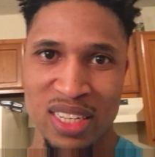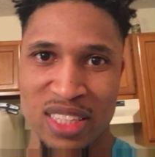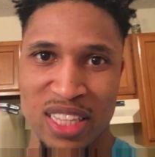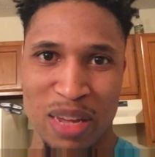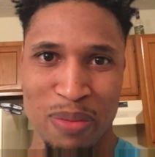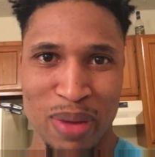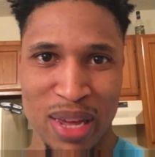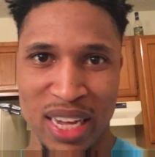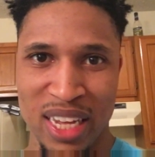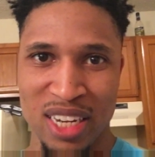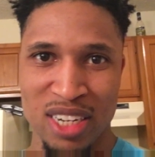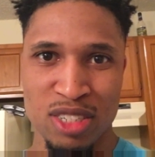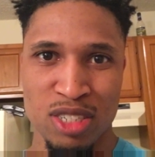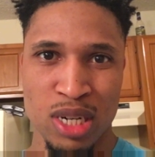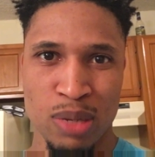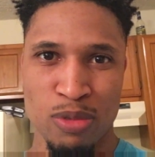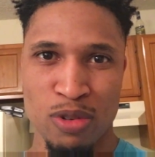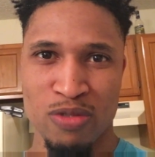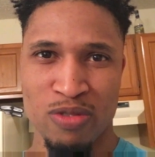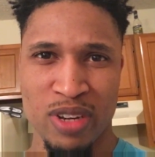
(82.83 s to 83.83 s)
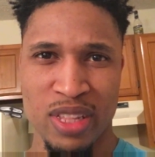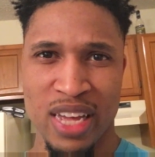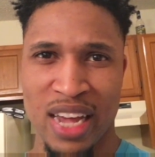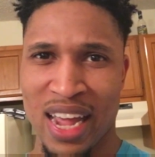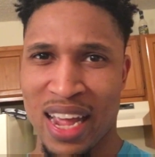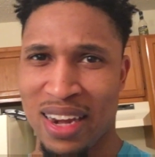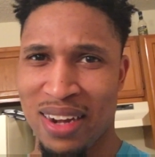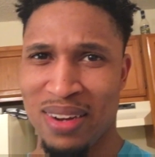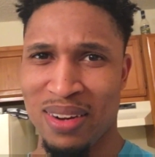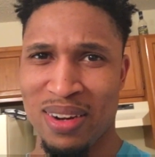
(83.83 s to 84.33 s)
they may get in trouble for that.
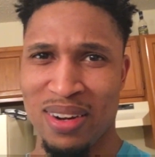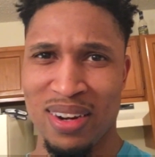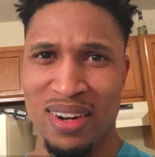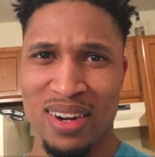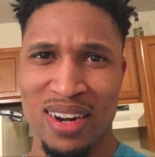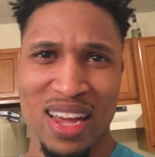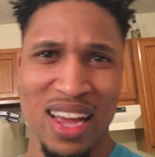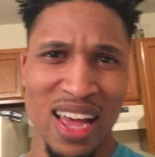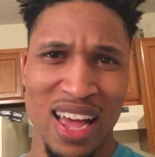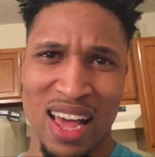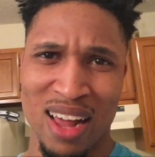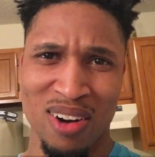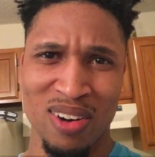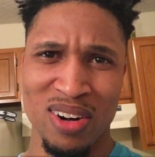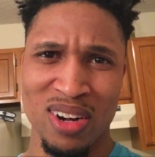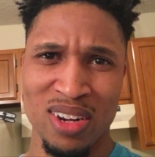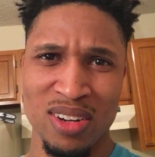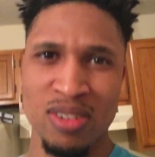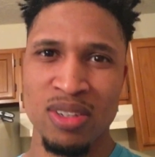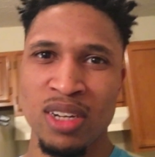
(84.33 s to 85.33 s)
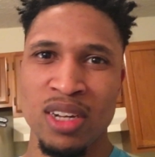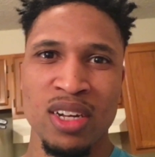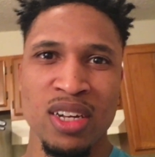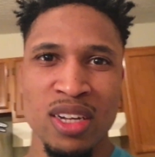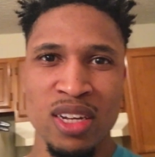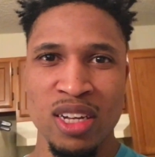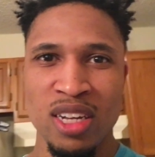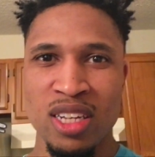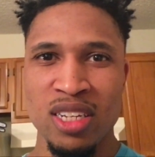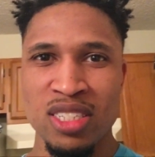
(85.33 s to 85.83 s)
I don't know.
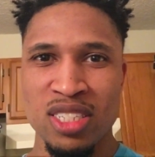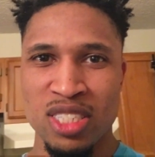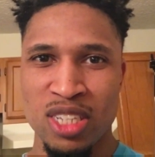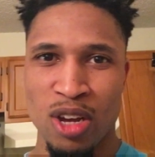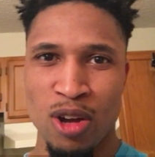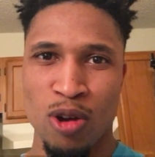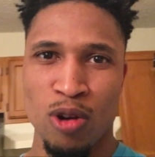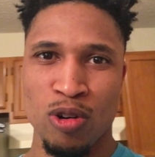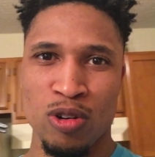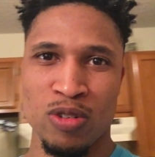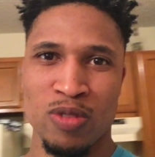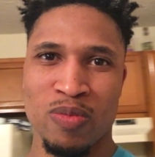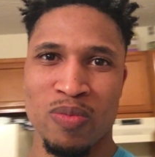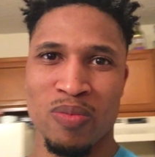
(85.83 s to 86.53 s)
So